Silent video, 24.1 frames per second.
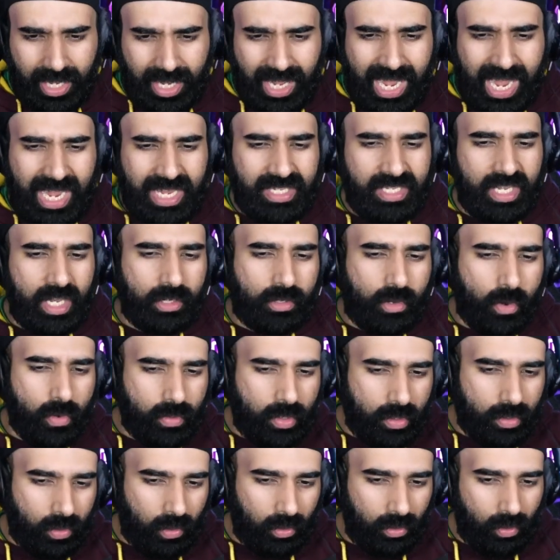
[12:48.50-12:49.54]
I say
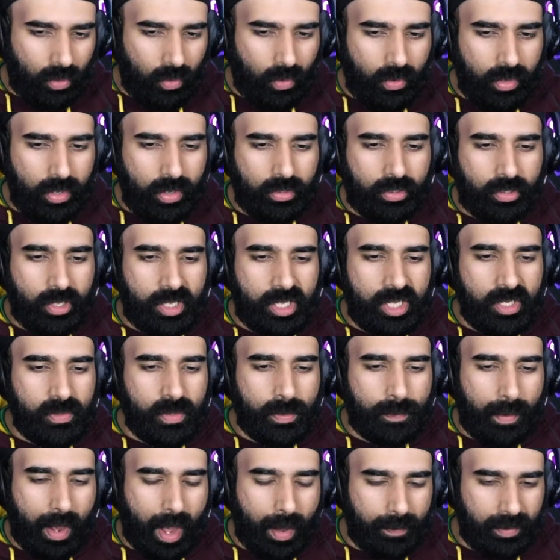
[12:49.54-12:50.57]
Coca-Cola Oreo cookies
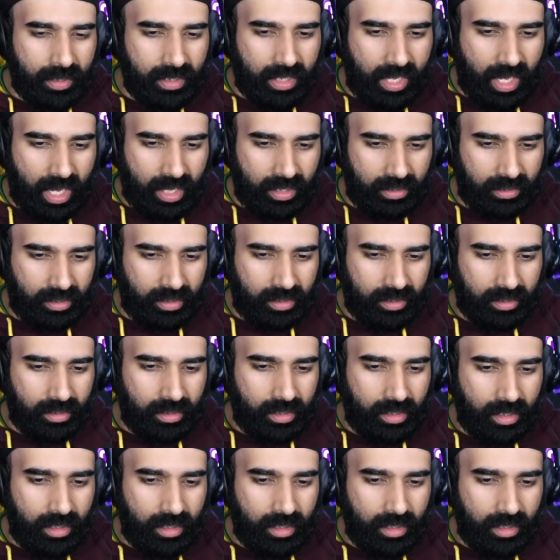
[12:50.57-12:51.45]
with popping candy,